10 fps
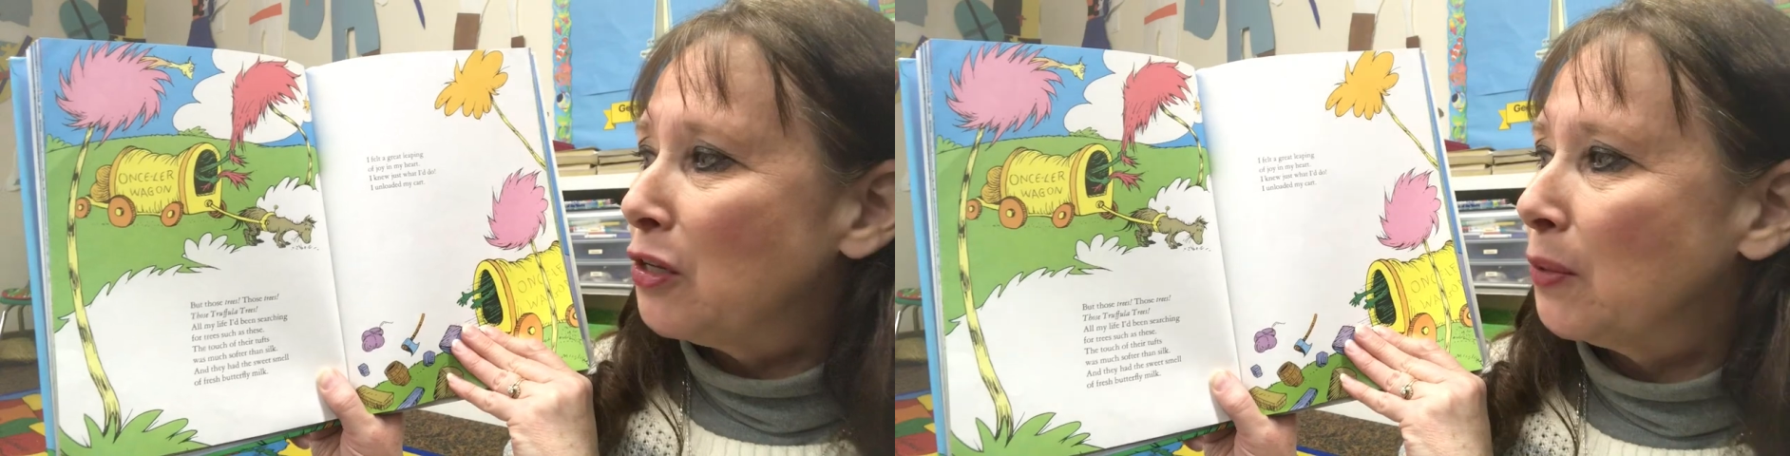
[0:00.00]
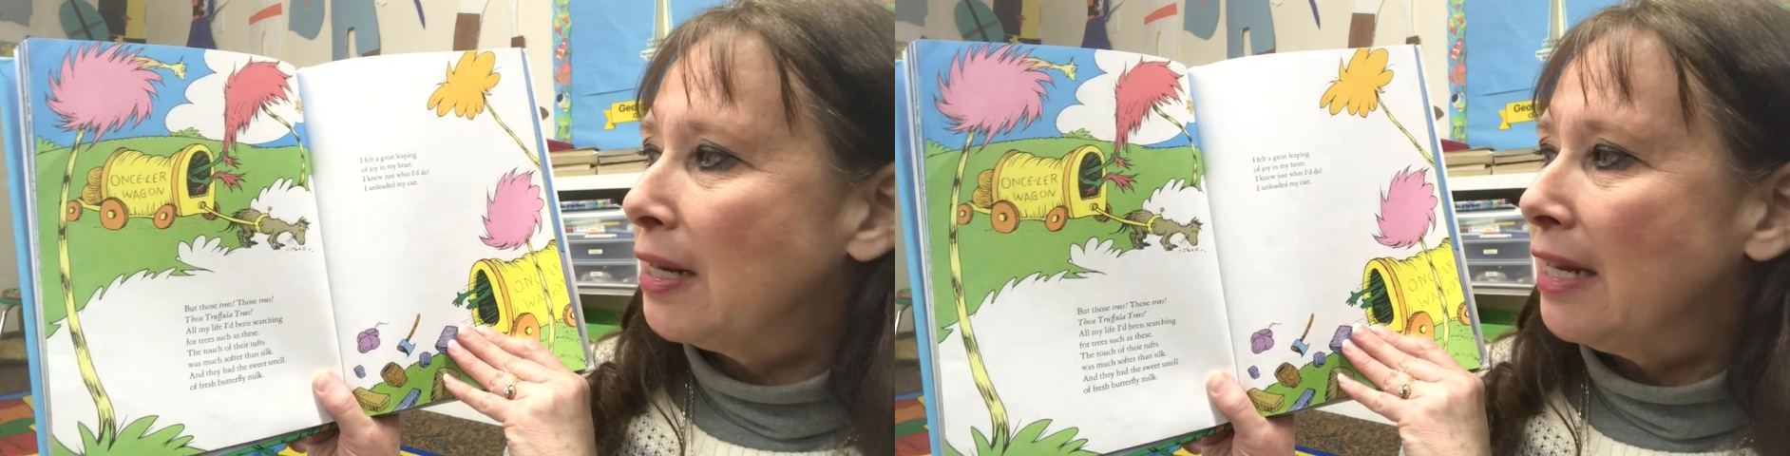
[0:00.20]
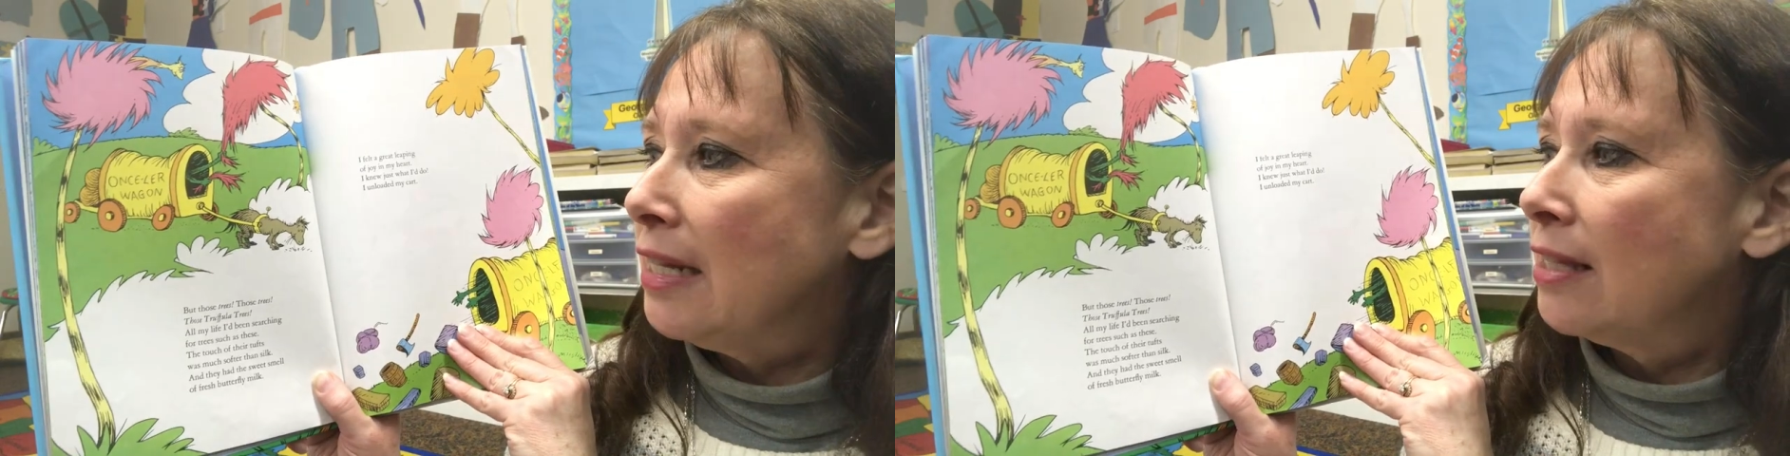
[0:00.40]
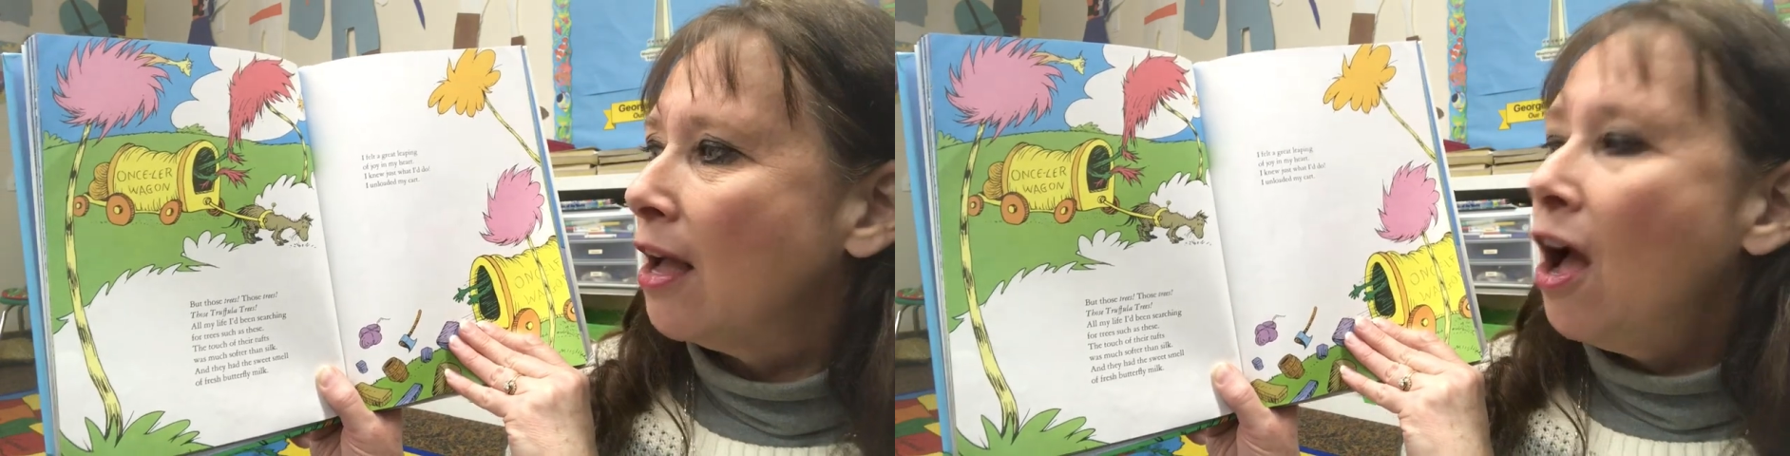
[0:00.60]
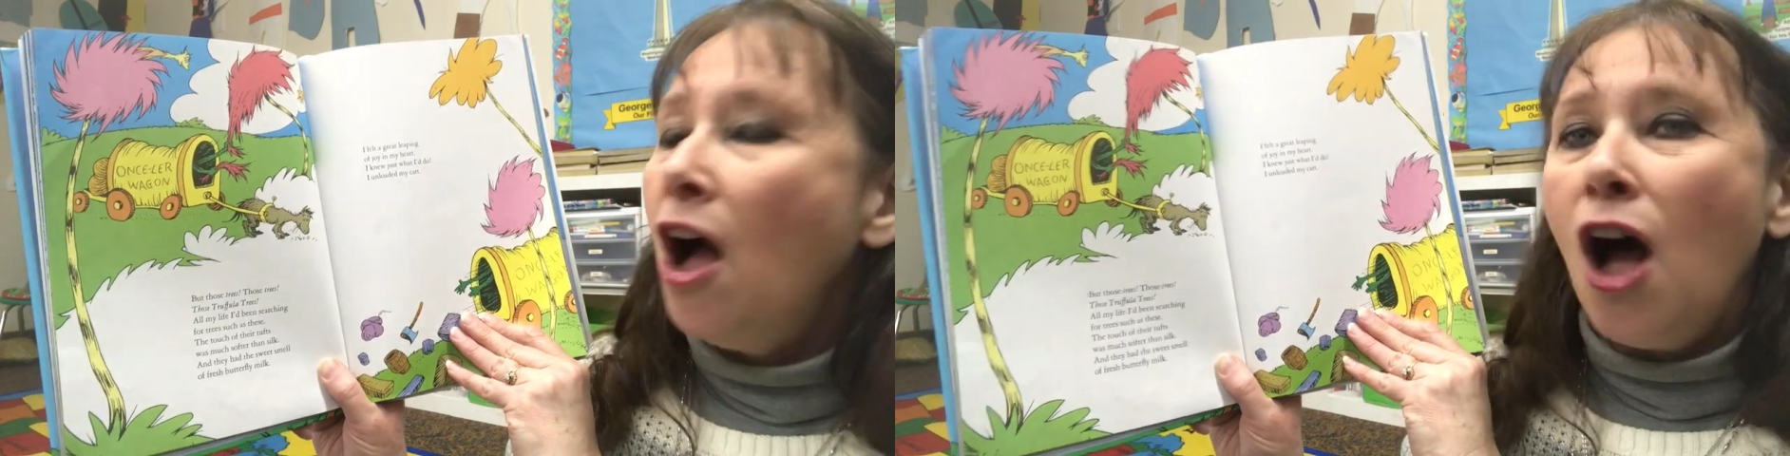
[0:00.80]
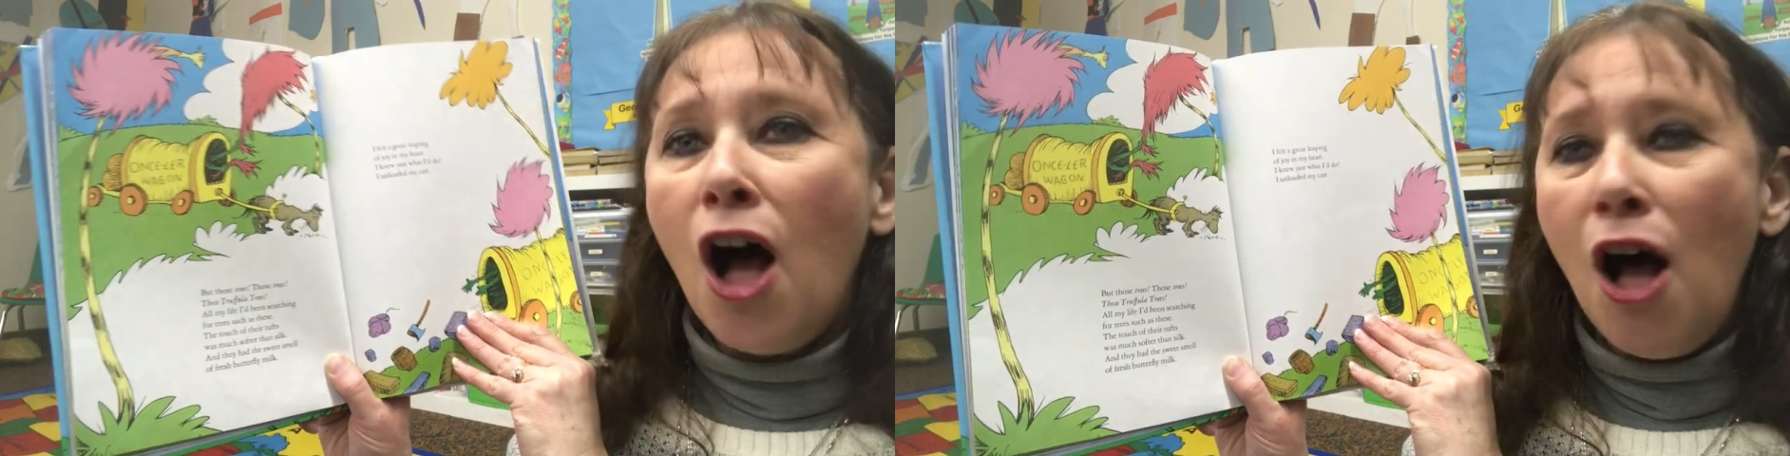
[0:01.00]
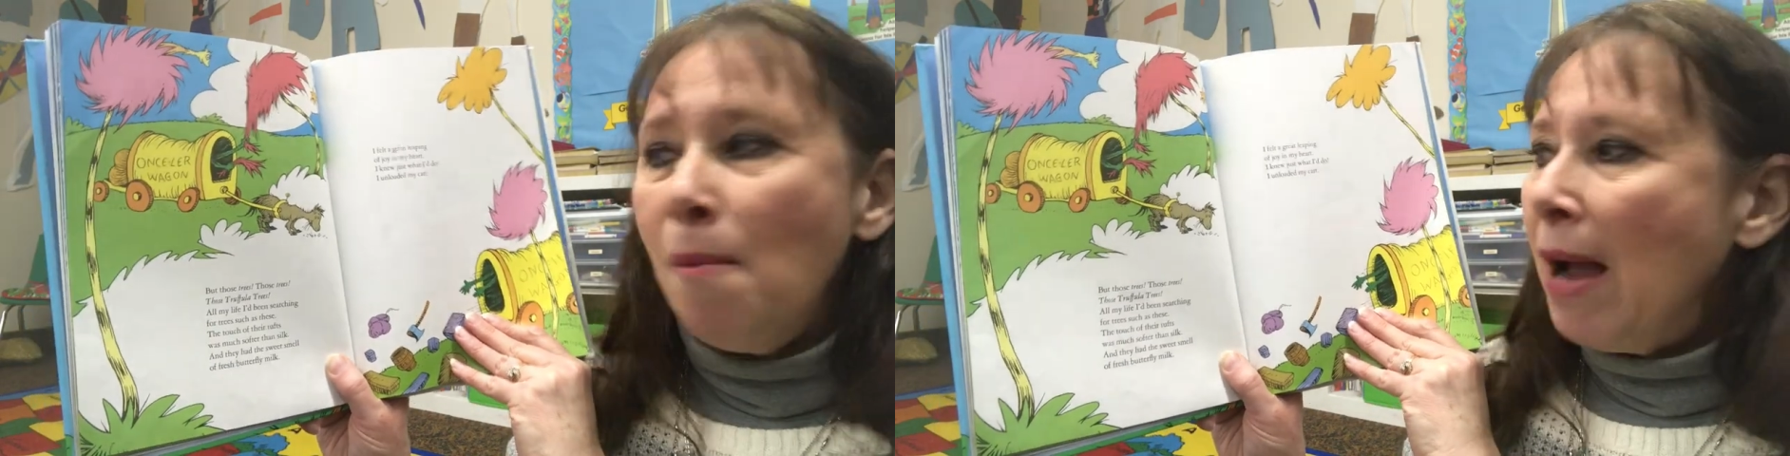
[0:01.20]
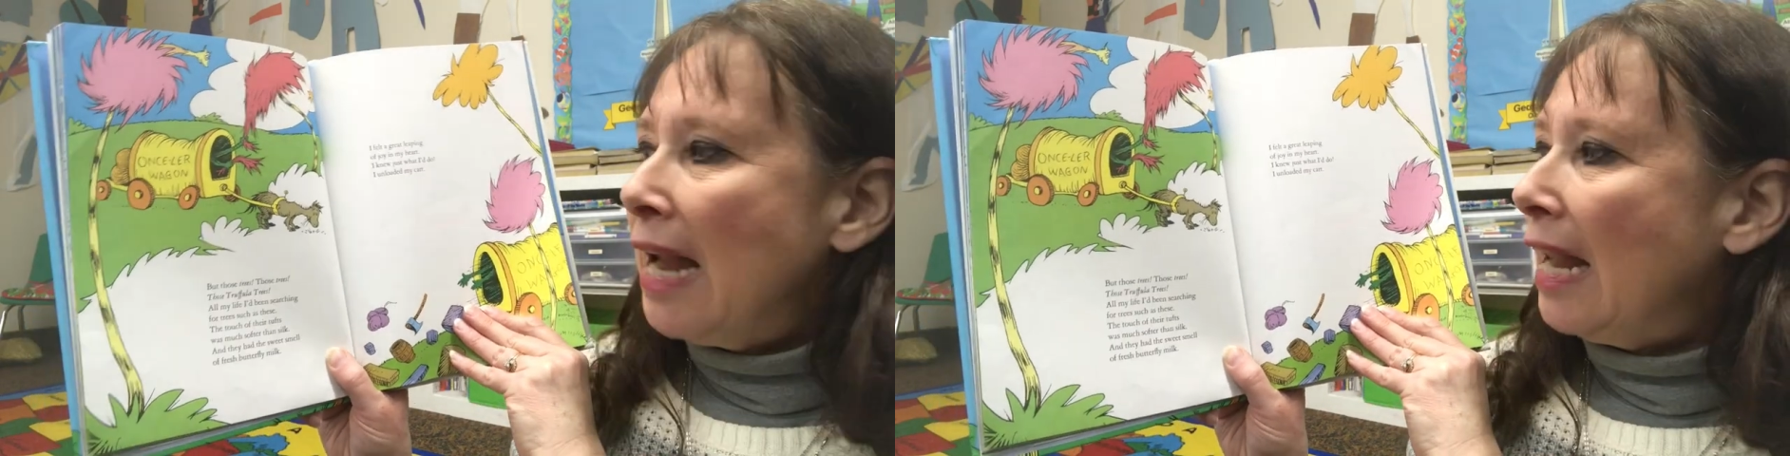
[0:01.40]
trees,
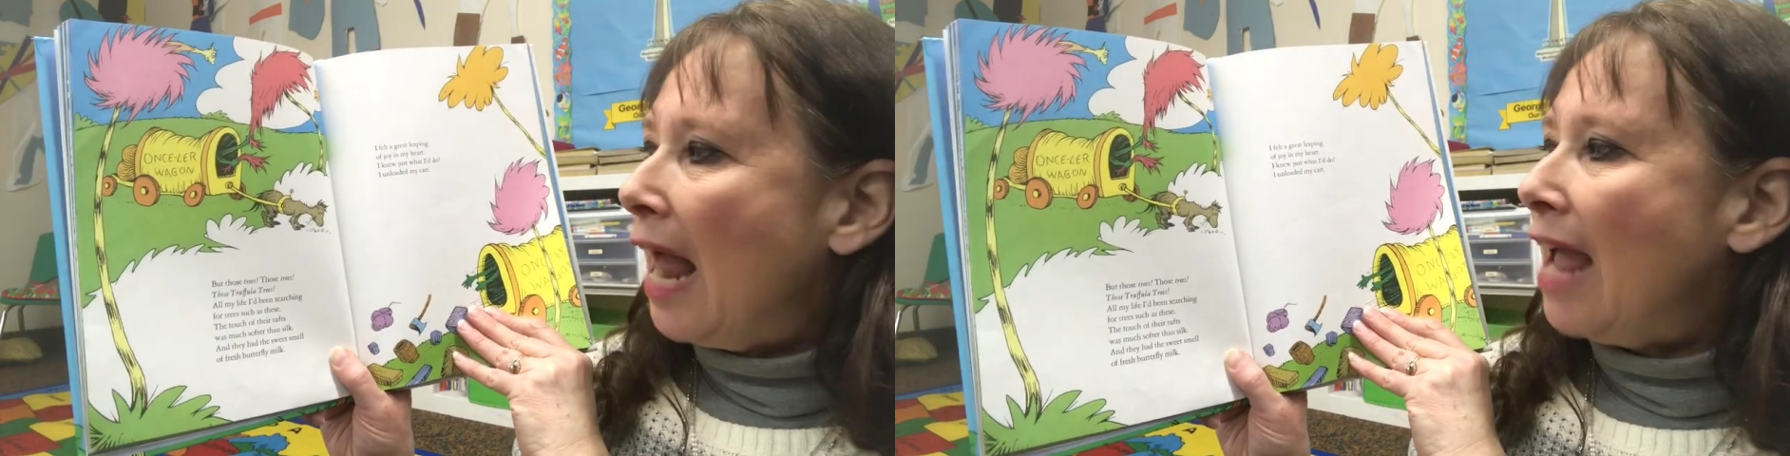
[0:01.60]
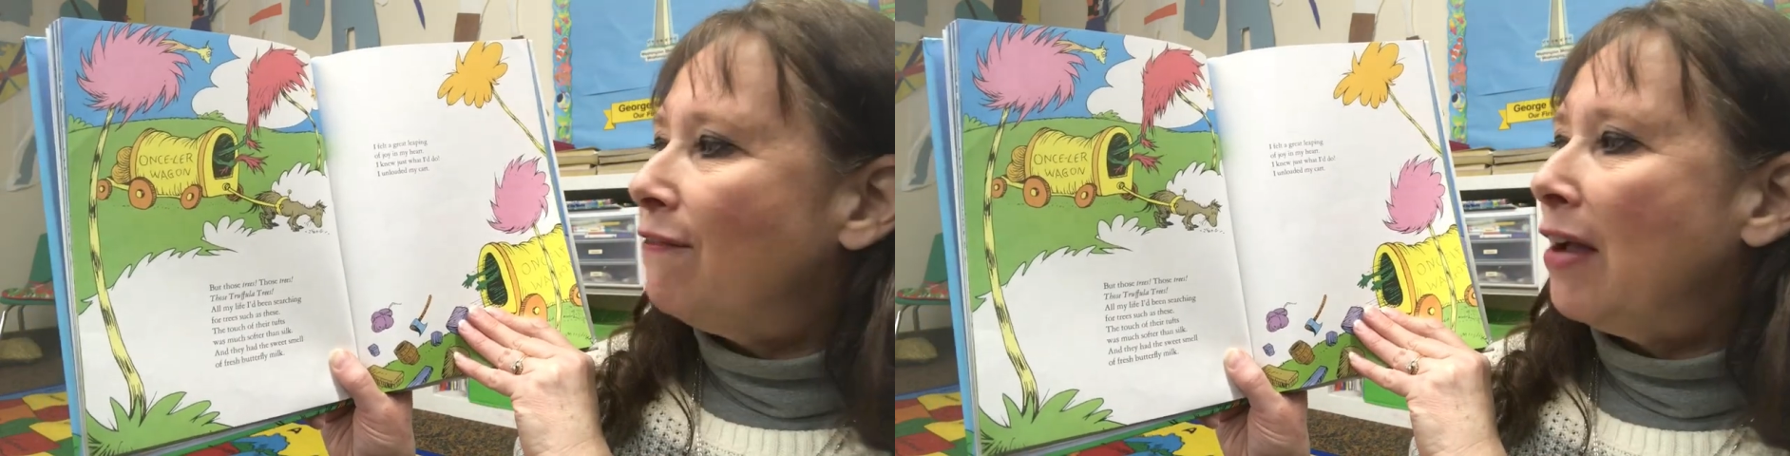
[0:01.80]
all my life